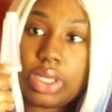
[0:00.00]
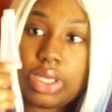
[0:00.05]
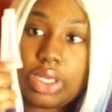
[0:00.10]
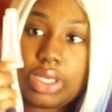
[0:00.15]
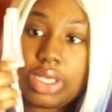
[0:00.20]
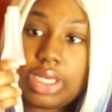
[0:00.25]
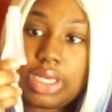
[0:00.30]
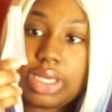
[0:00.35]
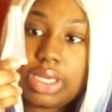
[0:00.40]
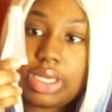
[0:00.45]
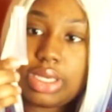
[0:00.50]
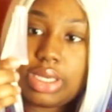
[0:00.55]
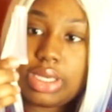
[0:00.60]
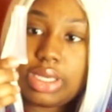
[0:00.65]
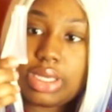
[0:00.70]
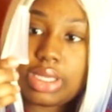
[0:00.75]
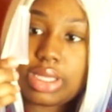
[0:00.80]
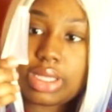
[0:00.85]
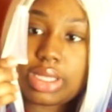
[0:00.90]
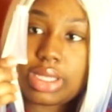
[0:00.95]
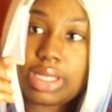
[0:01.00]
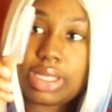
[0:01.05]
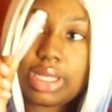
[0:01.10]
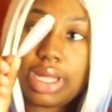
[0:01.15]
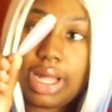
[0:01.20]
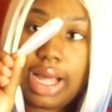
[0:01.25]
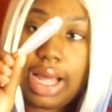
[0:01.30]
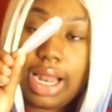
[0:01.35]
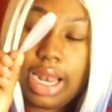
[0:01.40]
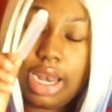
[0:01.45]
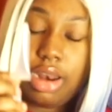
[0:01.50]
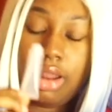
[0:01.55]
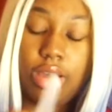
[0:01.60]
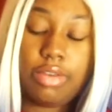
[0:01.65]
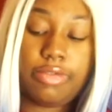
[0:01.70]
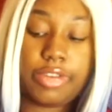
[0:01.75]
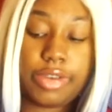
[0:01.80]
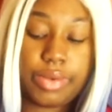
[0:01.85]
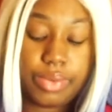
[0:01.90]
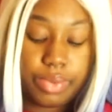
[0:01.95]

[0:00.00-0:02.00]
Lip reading: You see? I love it.